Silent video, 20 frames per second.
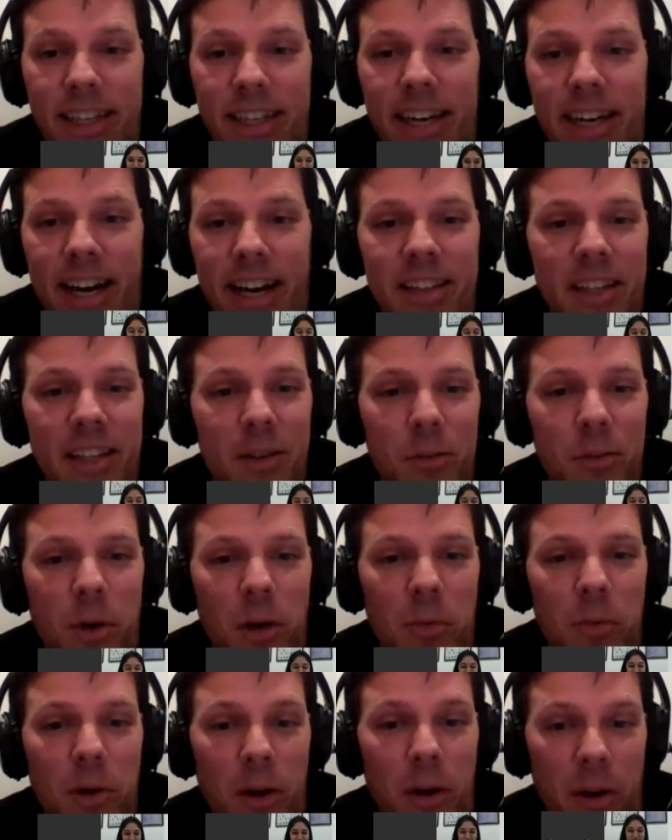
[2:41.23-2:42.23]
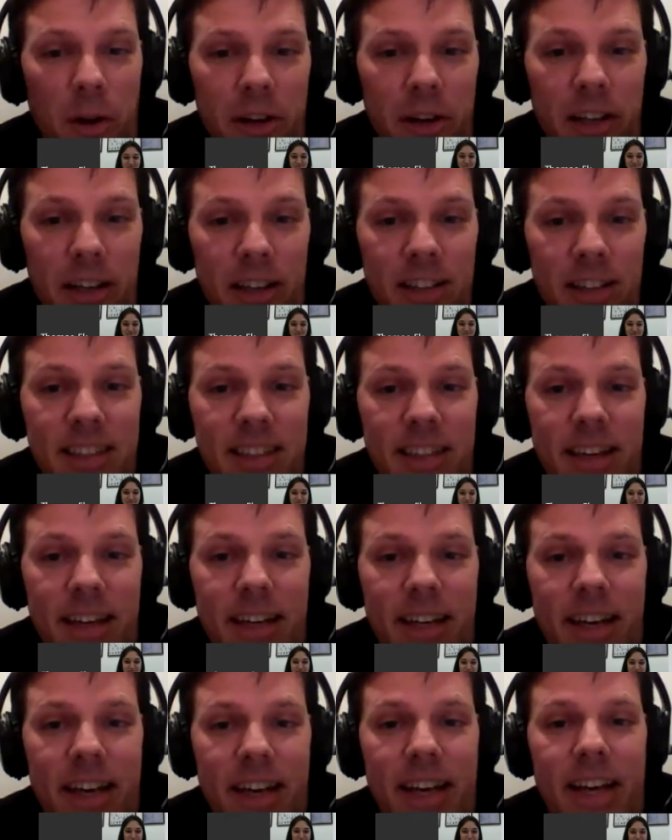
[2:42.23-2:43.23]
I think what we heard is
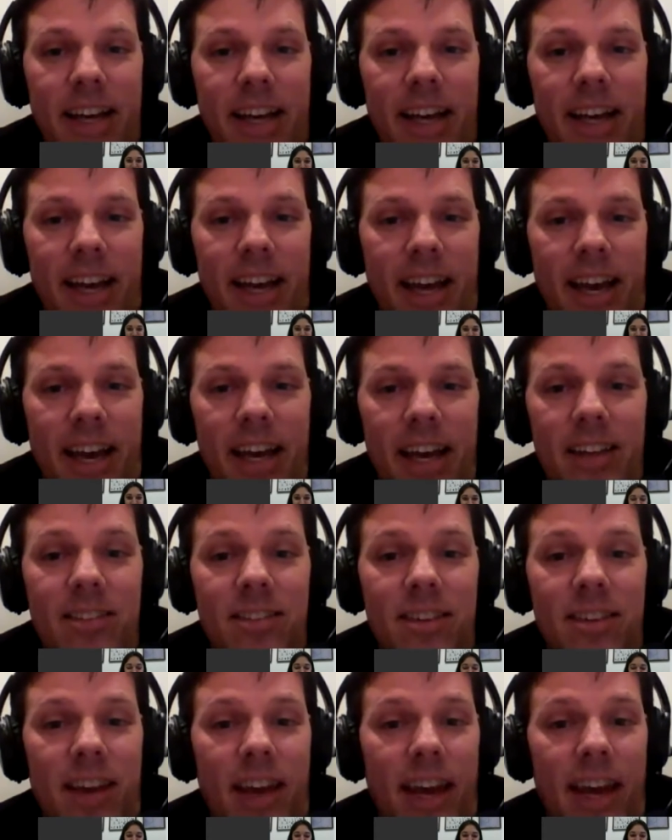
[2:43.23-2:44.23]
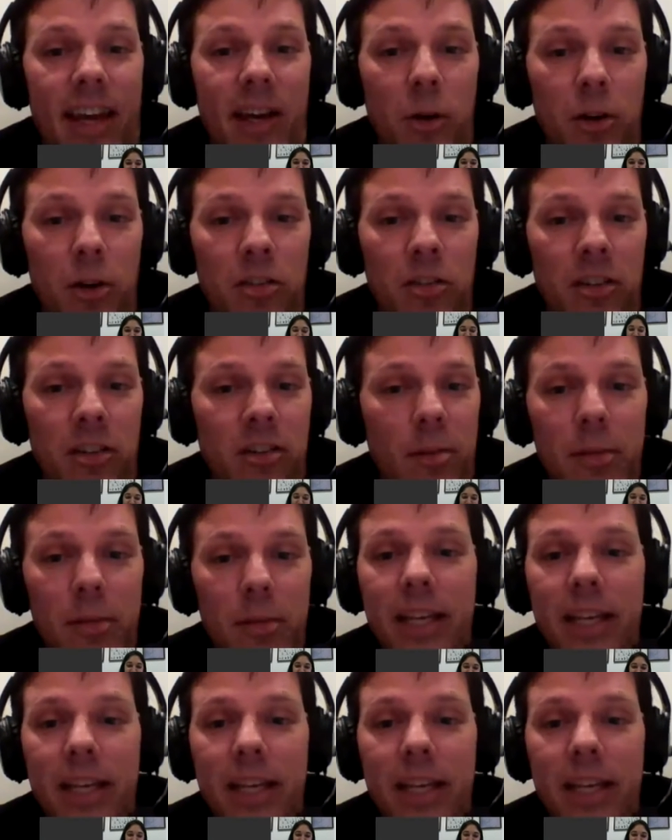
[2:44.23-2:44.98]
that it's a good system.